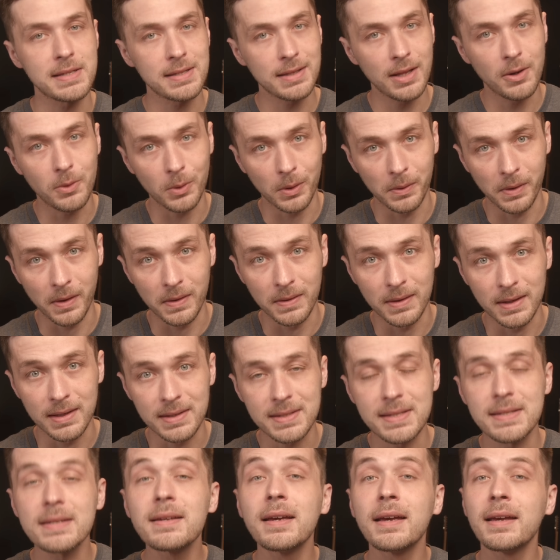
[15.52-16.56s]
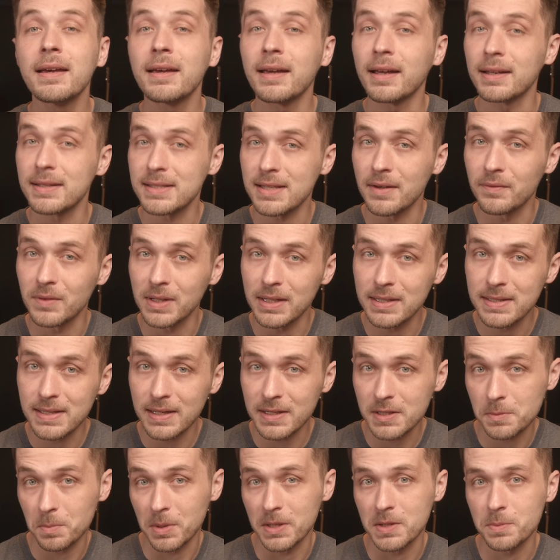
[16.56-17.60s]
slower than this, at
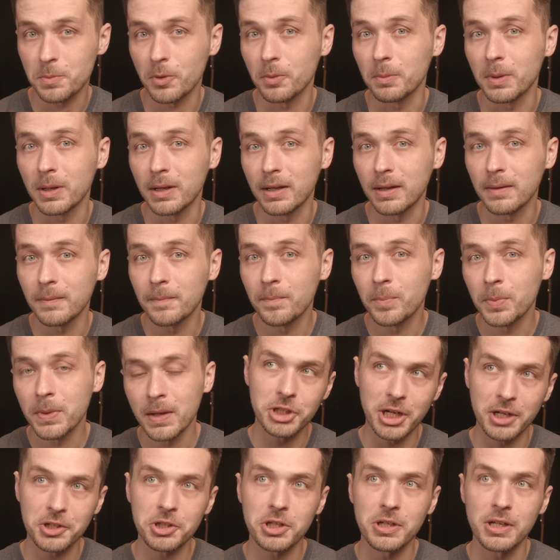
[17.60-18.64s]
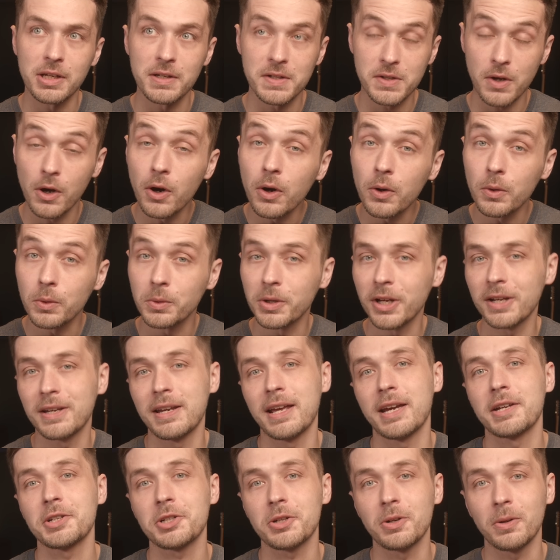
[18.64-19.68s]
76 beats per minute. Chechnya's own
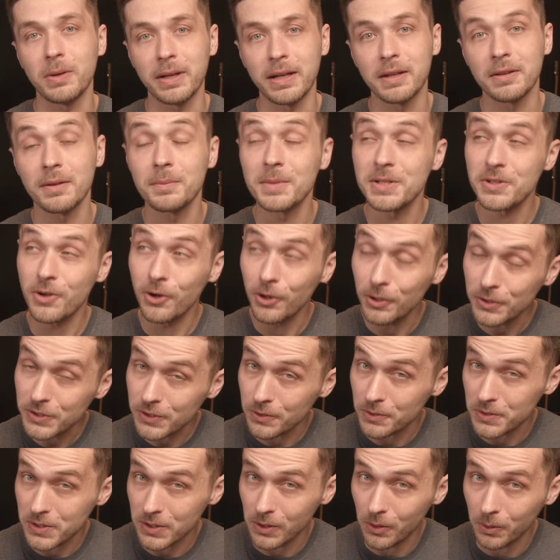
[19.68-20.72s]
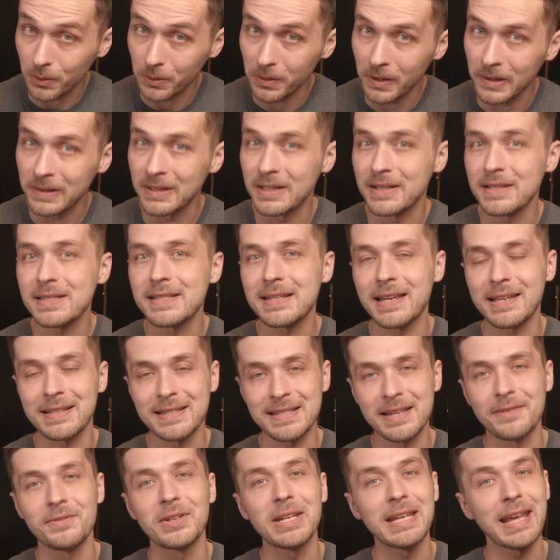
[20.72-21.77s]
national anthem is also slower than this
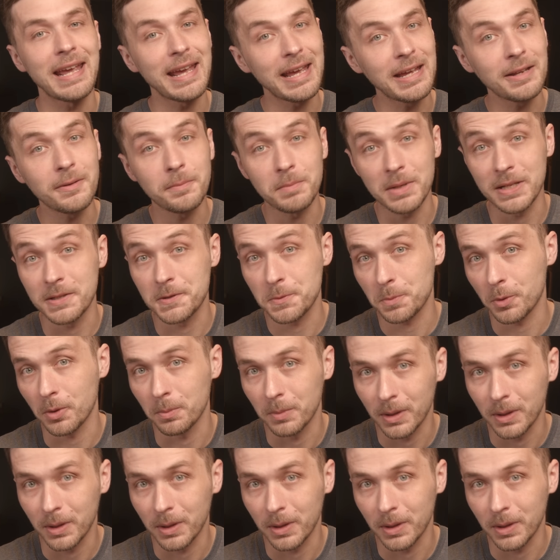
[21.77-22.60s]
at 78 beats per